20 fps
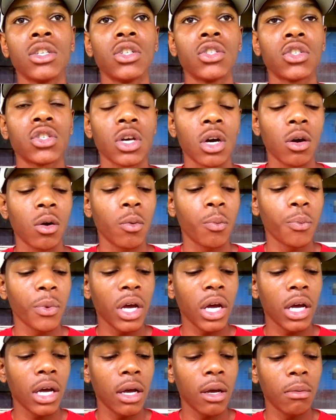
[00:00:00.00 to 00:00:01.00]
So
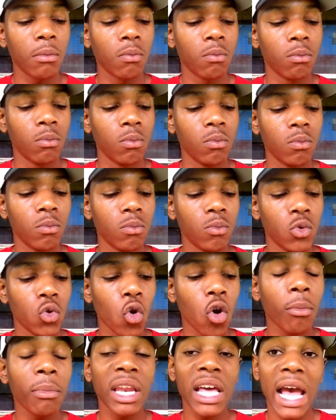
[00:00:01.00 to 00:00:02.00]

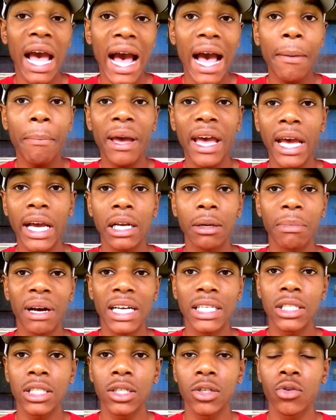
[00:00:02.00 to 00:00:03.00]
normally I pack
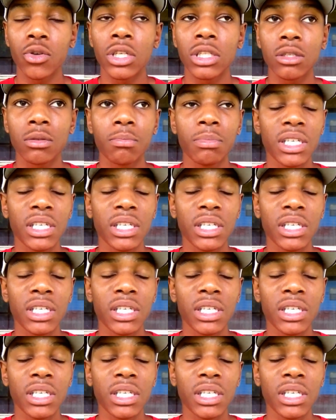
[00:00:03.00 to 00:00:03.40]
my cigarettes